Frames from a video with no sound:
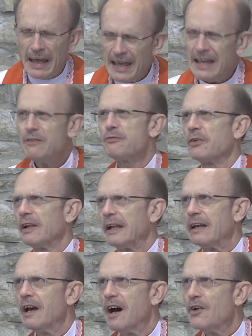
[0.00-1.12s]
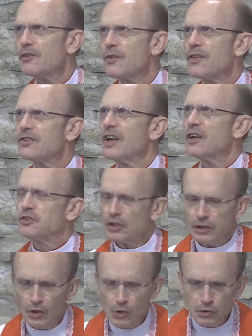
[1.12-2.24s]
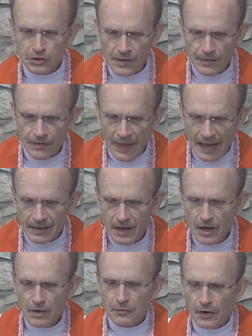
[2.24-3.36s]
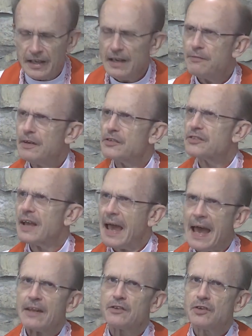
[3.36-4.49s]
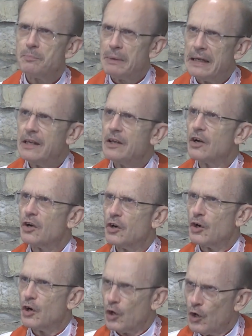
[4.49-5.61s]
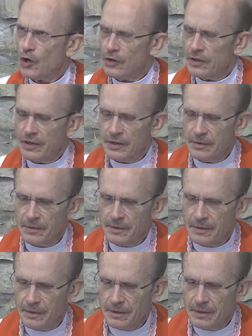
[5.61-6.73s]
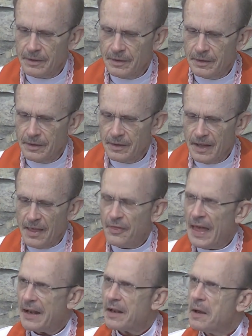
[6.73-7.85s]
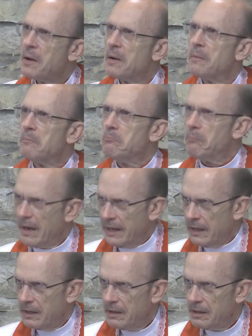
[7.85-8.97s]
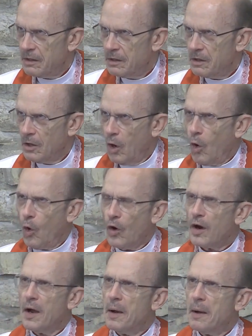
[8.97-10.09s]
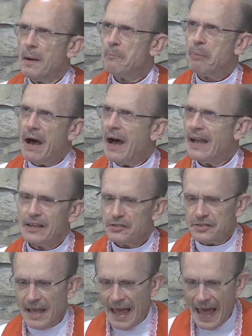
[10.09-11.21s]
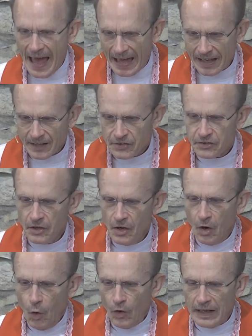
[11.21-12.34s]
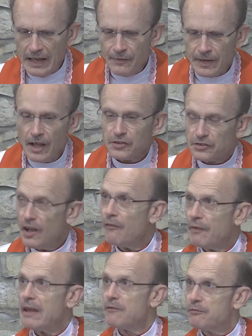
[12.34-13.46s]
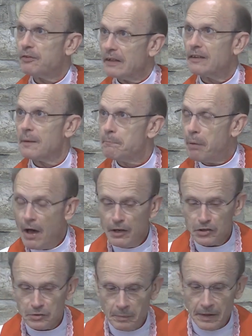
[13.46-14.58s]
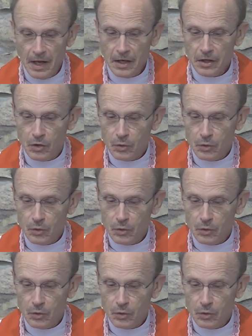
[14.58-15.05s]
painfully under this delusion that forgiveness had to be earned, that money or pious acts or even self inflicted punishment,